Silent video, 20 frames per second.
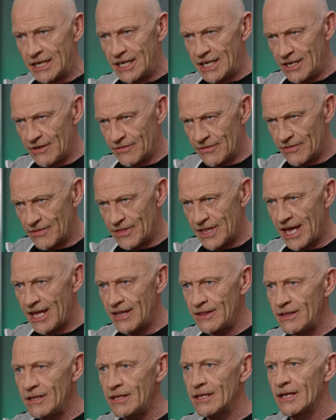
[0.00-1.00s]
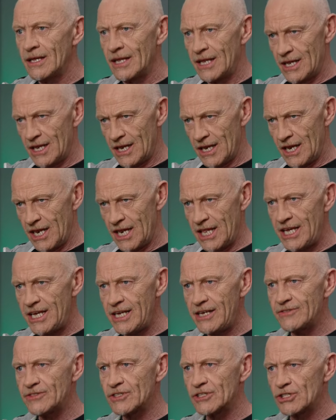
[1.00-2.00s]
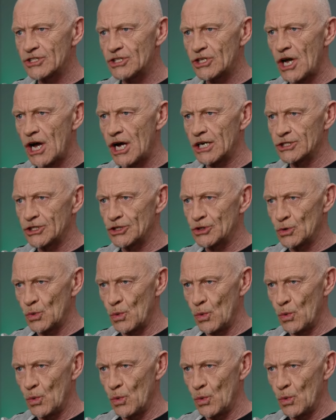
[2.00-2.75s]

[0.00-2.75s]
Even then, leaves start to